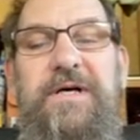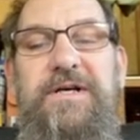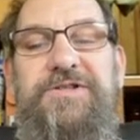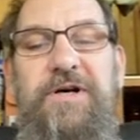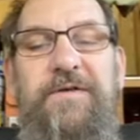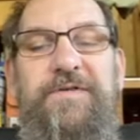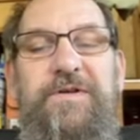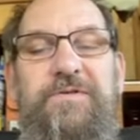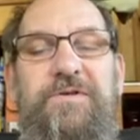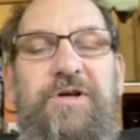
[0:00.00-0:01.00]
So if
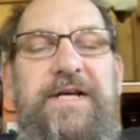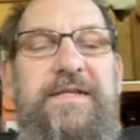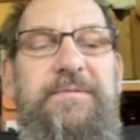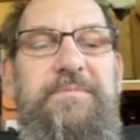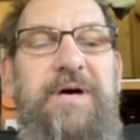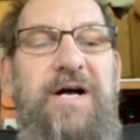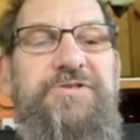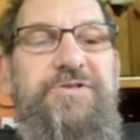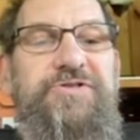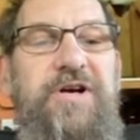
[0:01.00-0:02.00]
you look at the
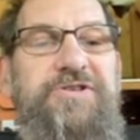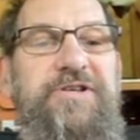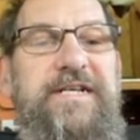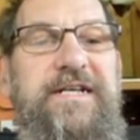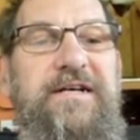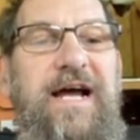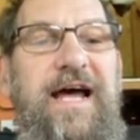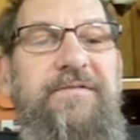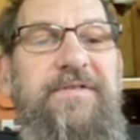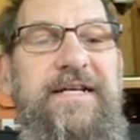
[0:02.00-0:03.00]
module structure here, I
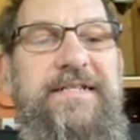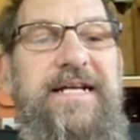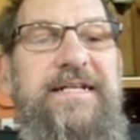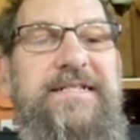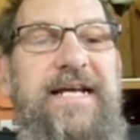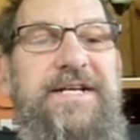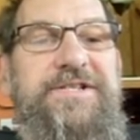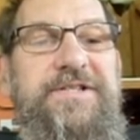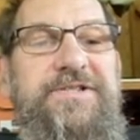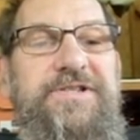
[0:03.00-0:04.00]
have
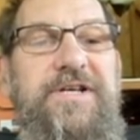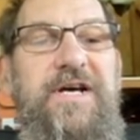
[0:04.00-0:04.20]
indentations